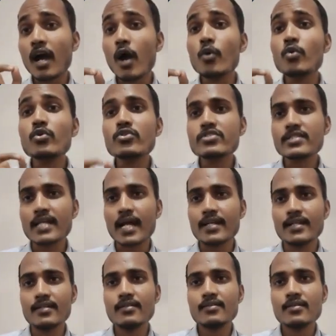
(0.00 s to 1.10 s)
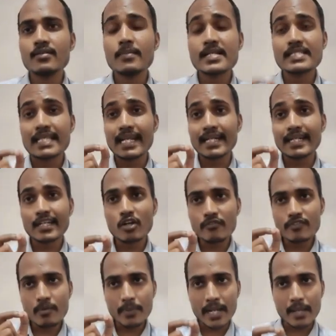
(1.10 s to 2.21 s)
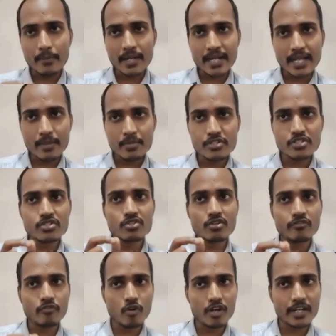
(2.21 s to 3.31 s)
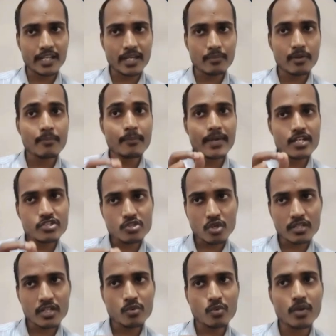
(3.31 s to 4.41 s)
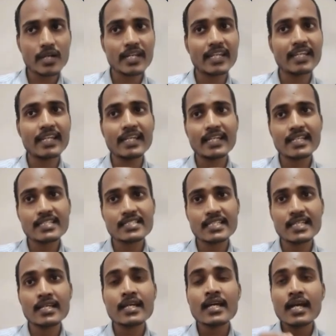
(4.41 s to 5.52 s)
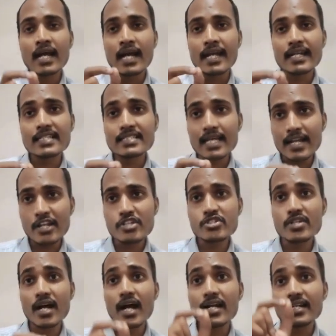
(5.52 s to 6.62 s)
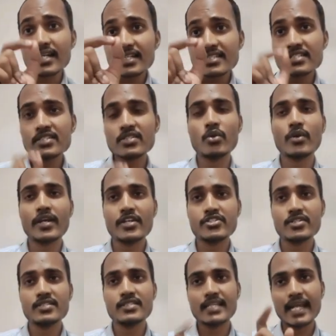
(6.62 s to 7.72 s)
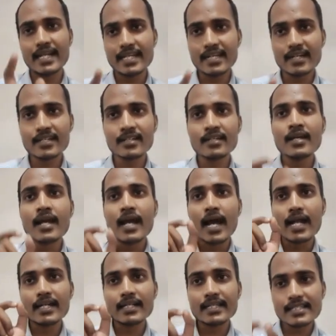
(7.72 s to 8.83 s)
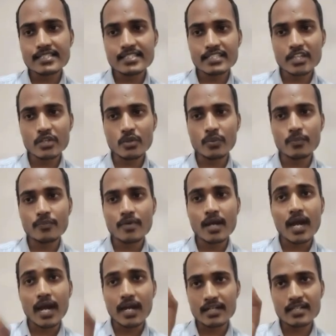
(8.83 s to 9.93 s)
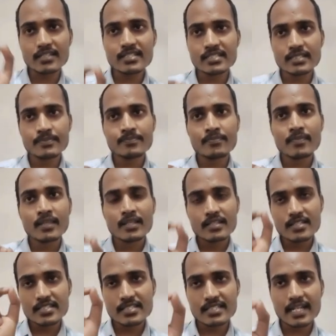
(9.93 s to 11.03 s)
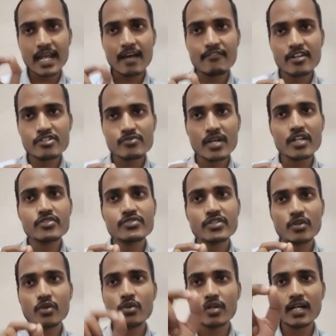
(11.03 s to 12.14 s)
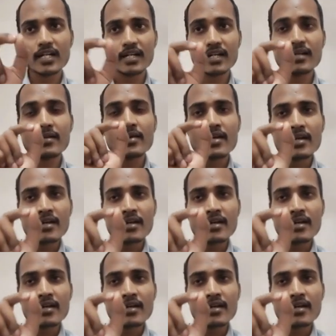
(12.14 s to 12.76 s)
how to start it? By selecting of the primary dimensions of 40 mm, based on that only it is arranged under this locations. Enter it and click 0. Under this is an average value 0. Look at it.